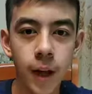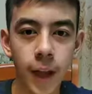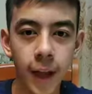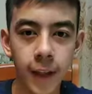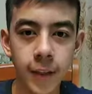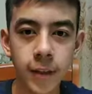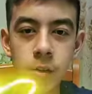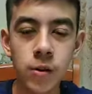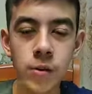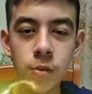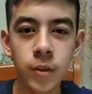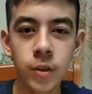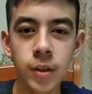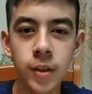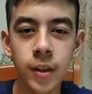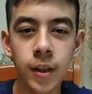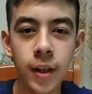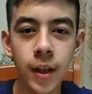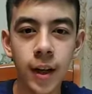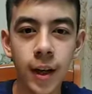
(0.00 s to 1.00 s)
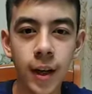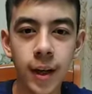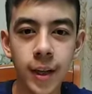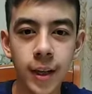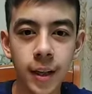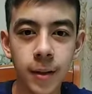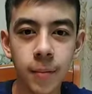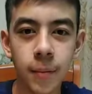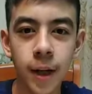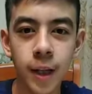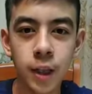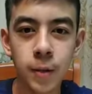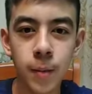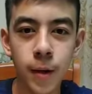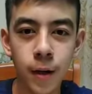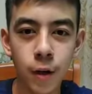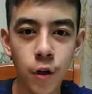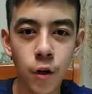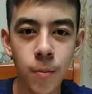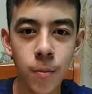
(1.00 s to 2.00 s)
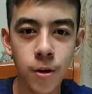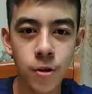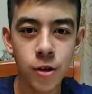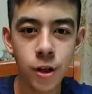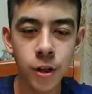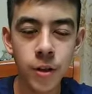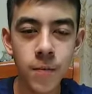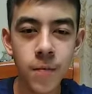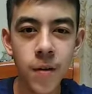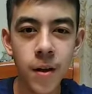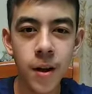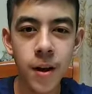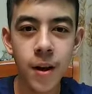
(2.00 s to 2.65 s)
Hello, I am Akbar Kobeljanov.